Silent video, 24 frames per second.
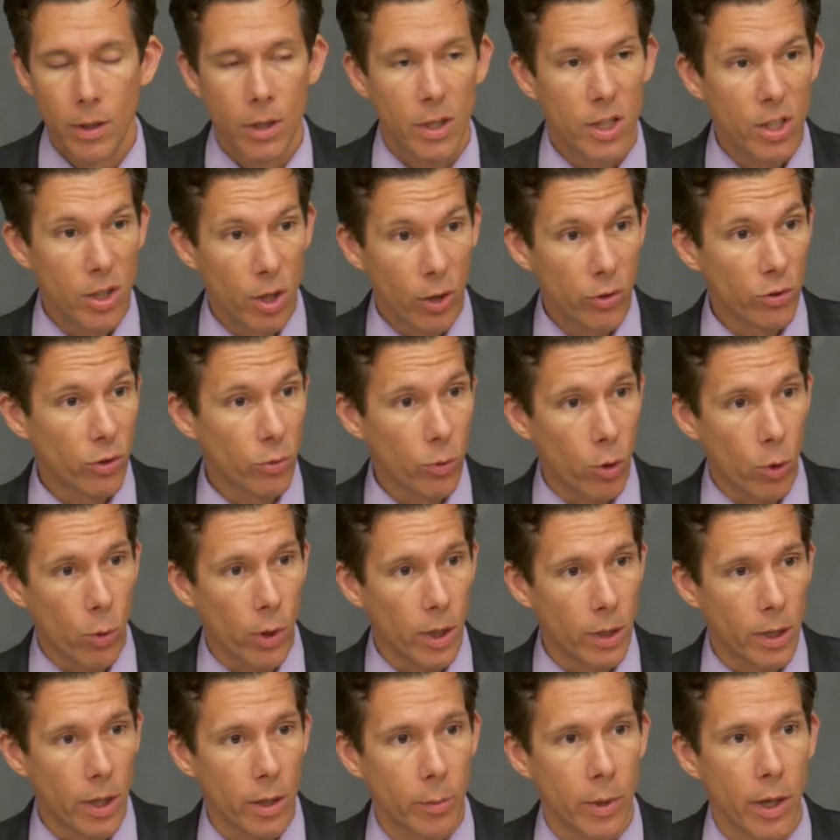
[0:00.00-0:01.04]
He also wrote
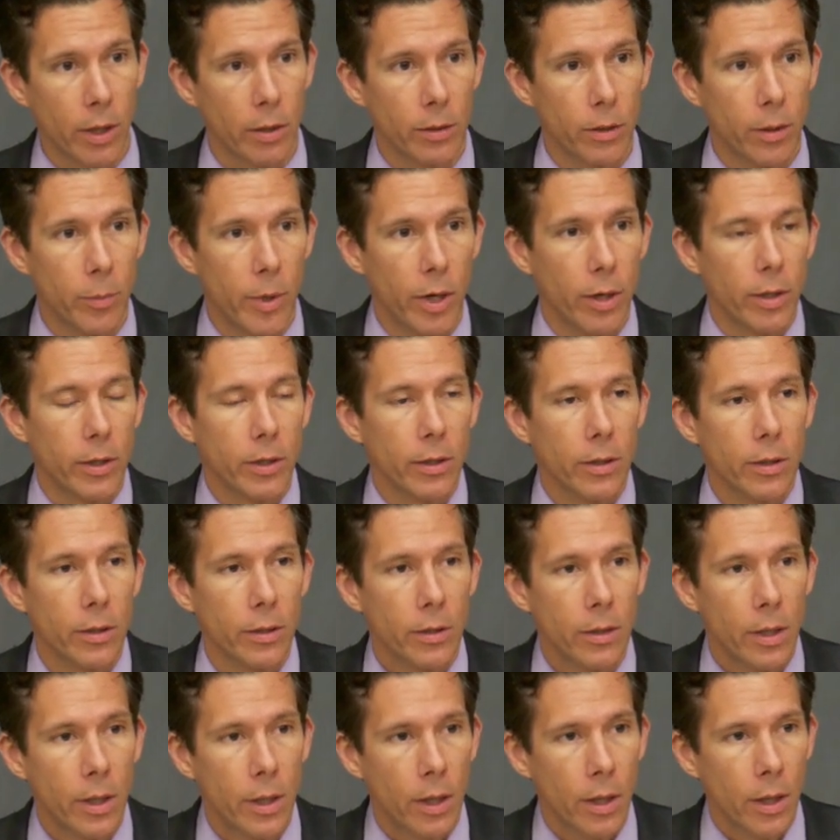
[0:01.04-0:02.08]
quite a lot about America.
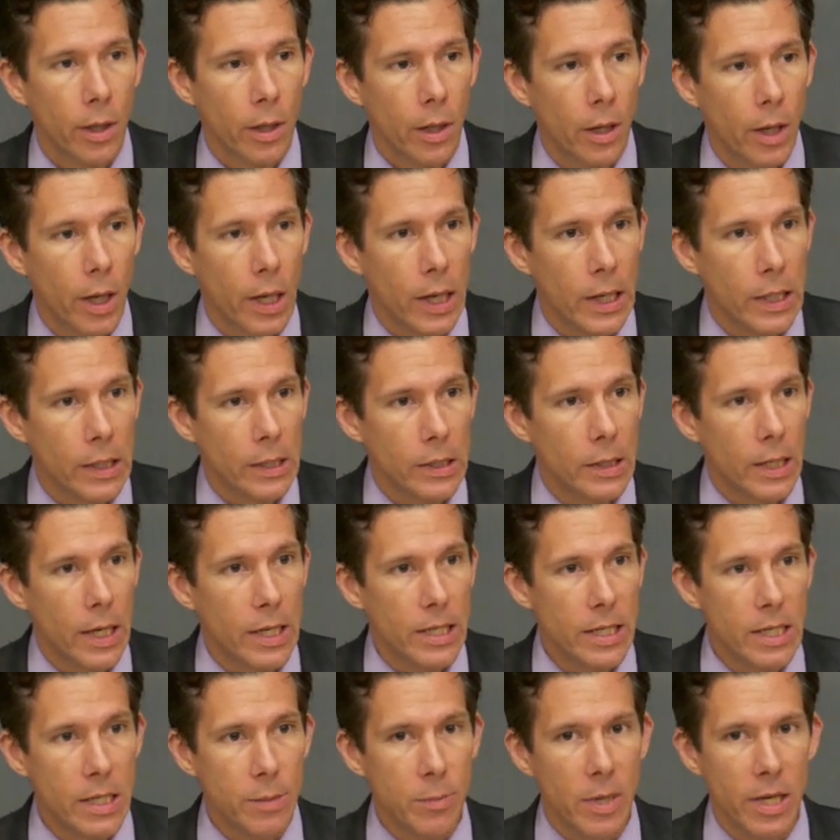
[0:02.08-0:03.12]
And, and
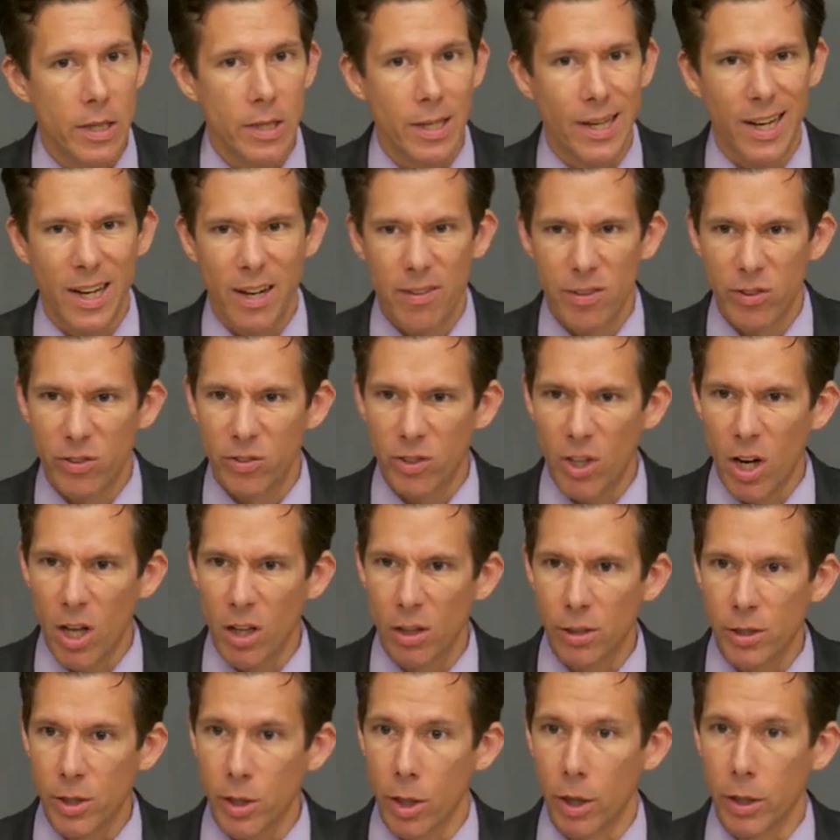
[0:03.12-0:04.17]
he made the kind of the
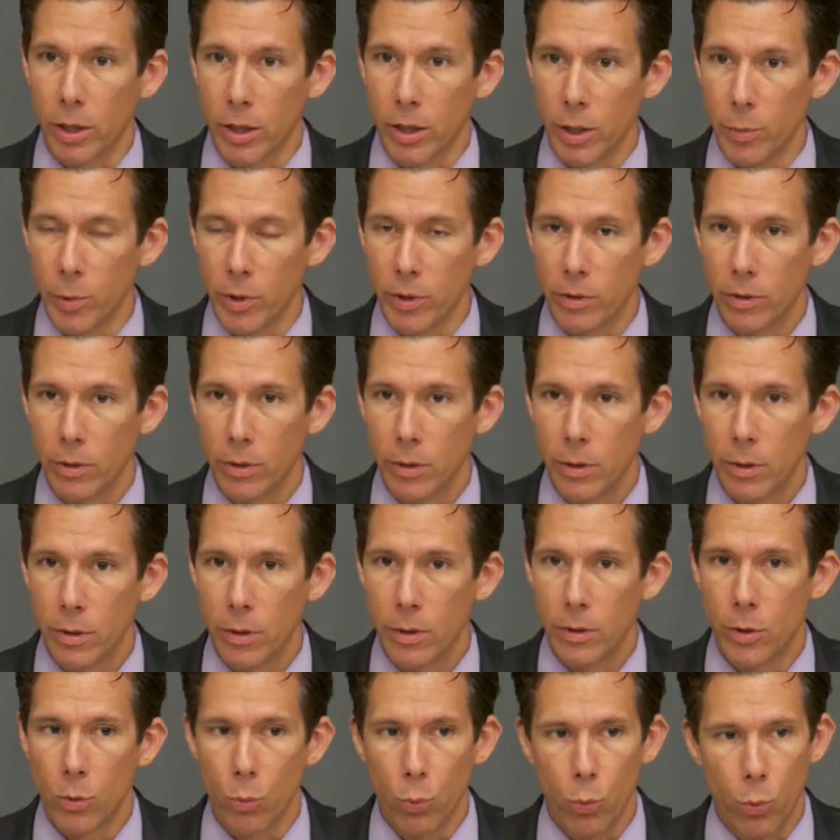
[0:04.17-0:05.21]
scholarly argument
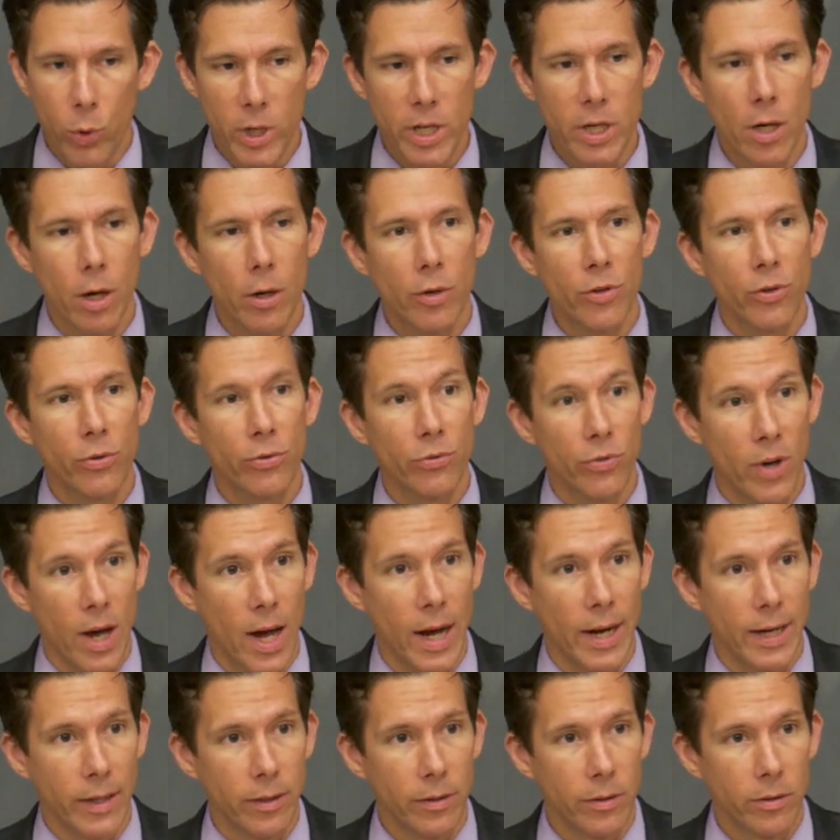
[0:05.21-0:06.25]
that we are
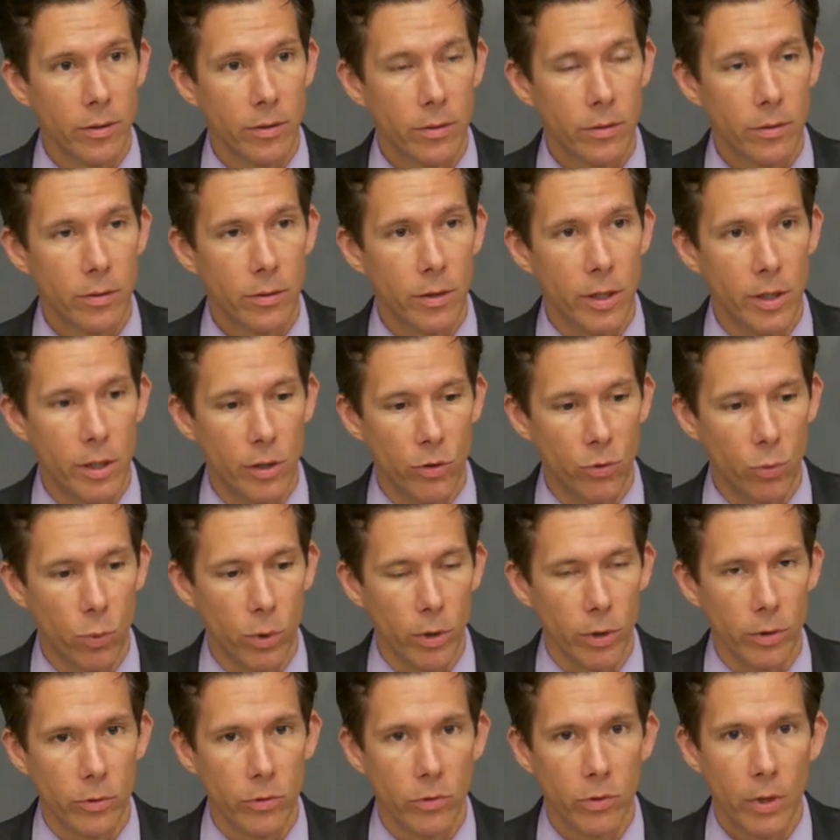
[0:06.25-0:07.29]
defined, in his
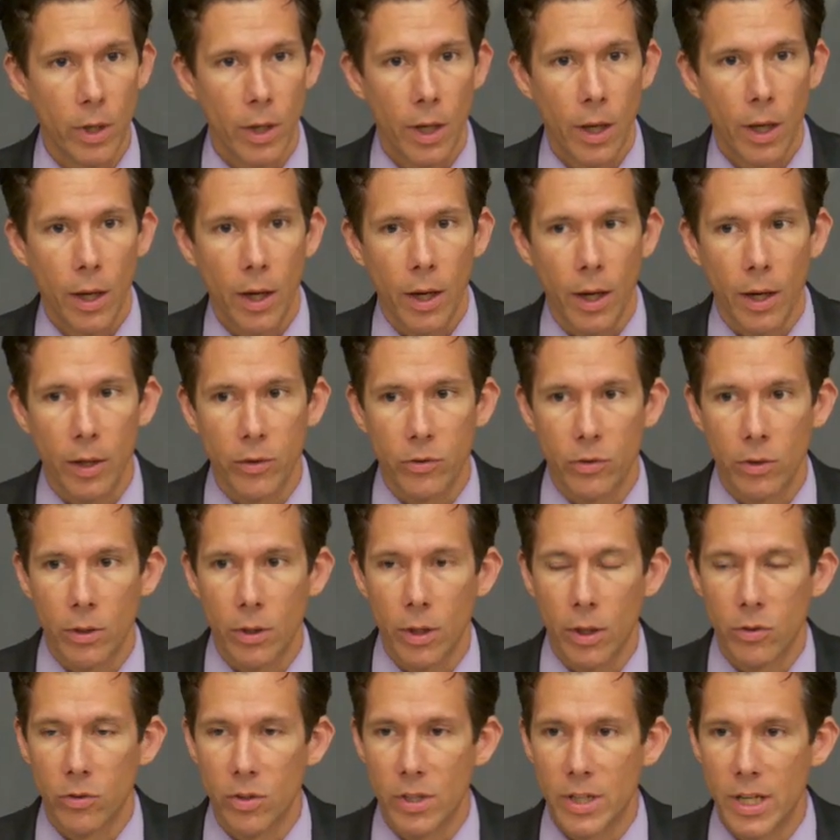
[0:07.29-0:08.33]
words, as a,
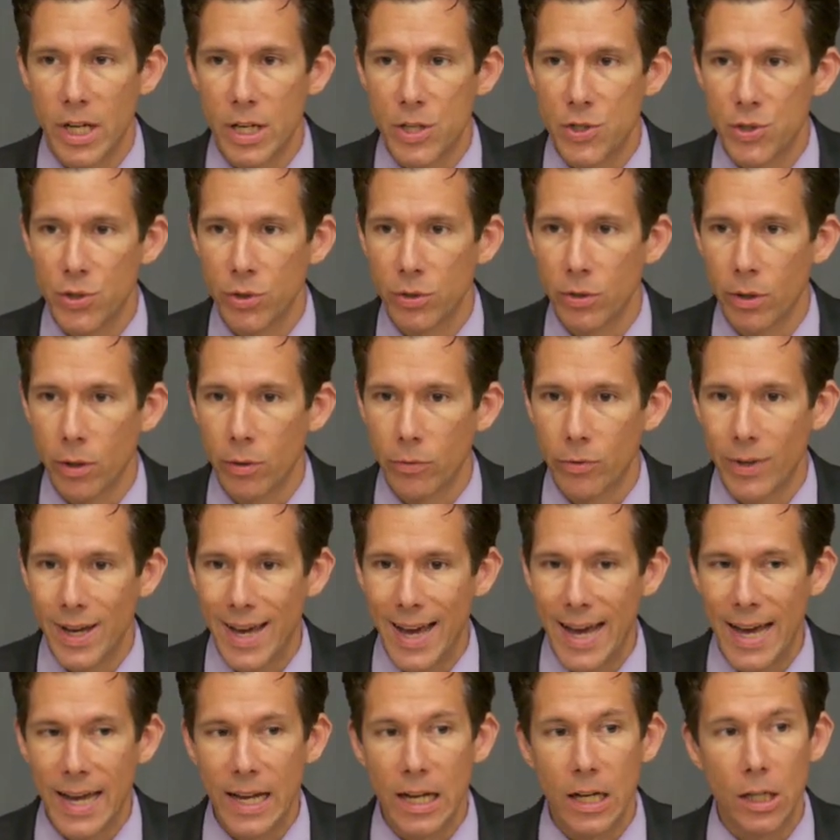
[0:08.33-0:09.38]
as a nation of
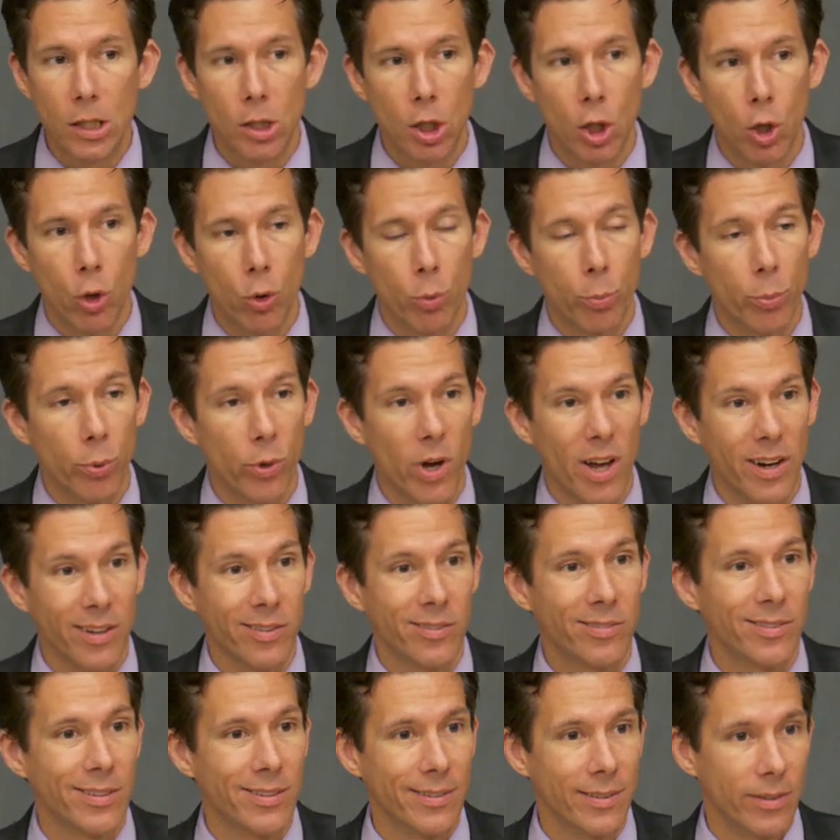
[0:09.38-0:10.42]
Anglo
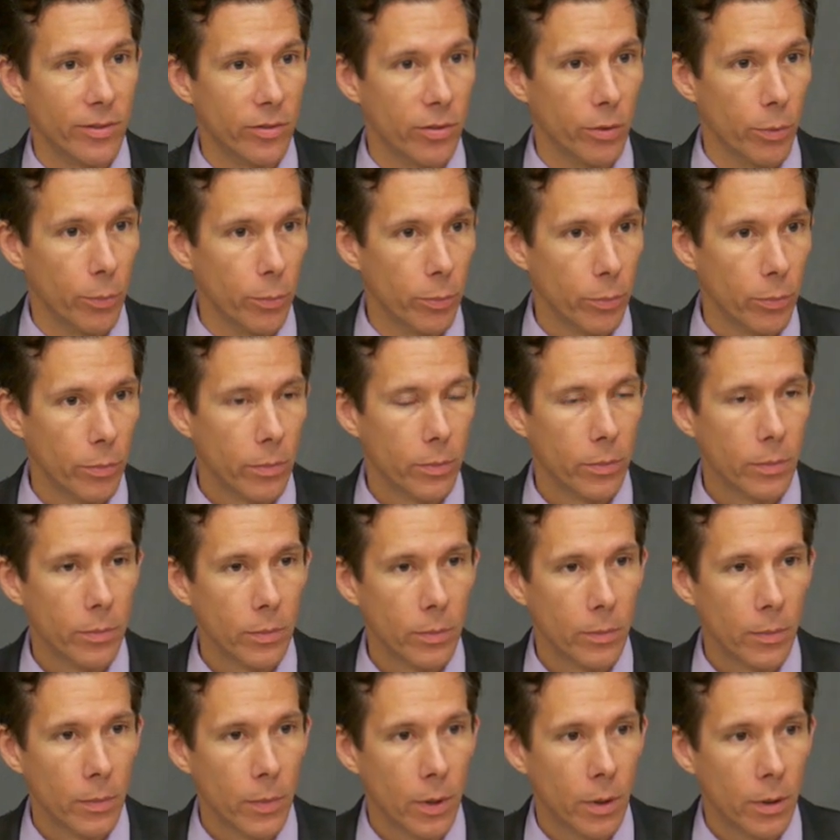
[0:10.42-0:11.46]
Protestantism.
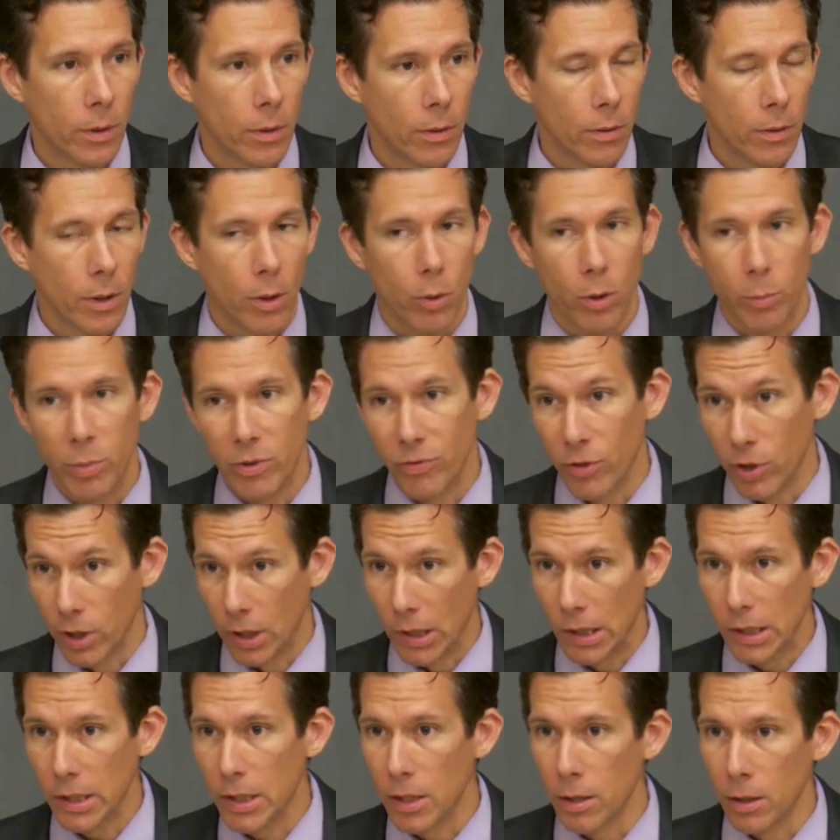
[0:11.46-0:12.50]
I want to be very
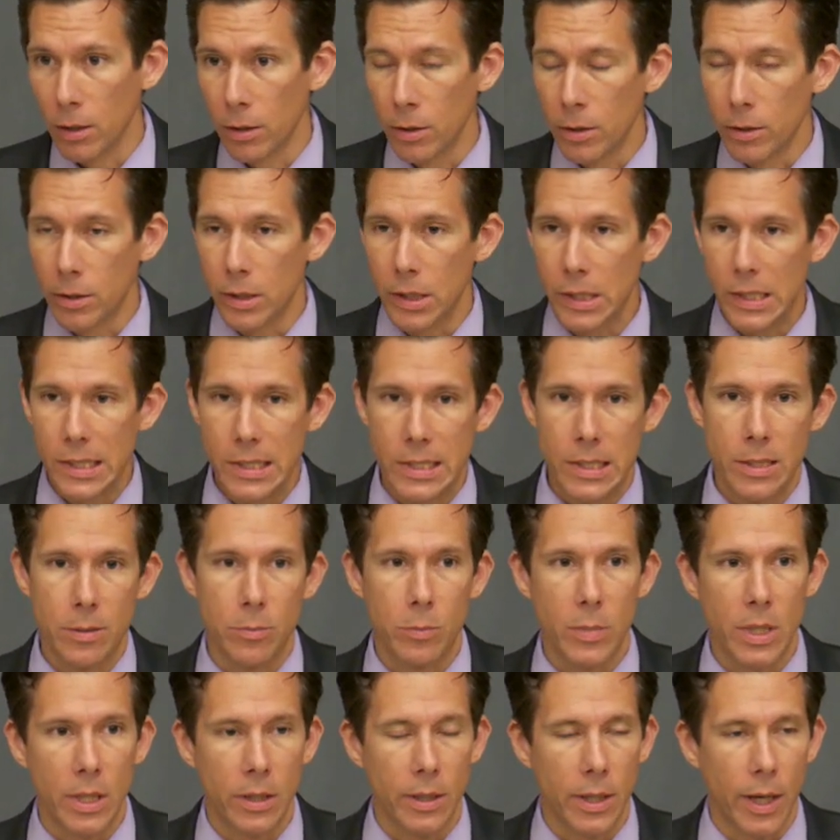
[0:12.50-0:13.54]
clear that he didn't
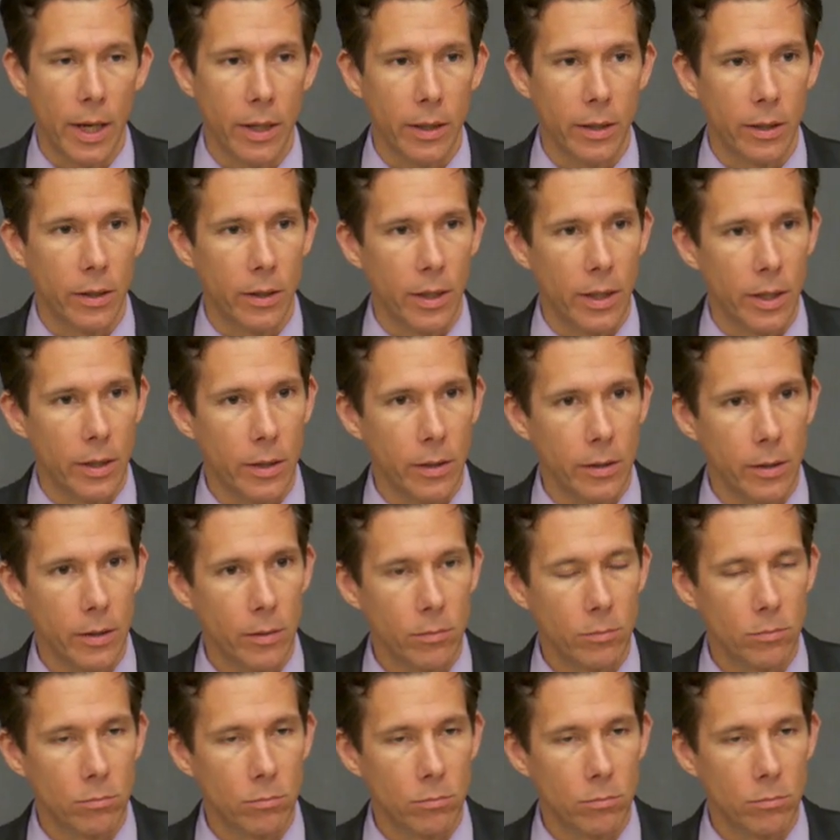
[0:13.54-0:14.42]
mean that in a